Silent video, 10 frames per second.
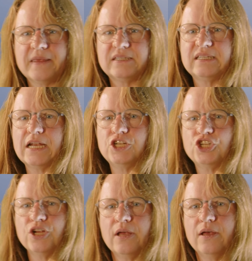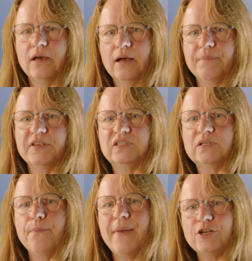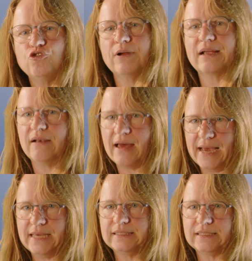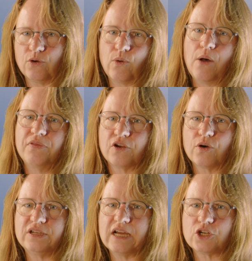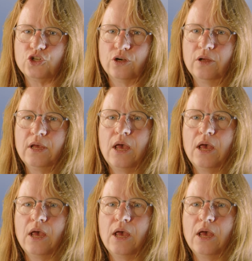such symmetric lines around the conductor,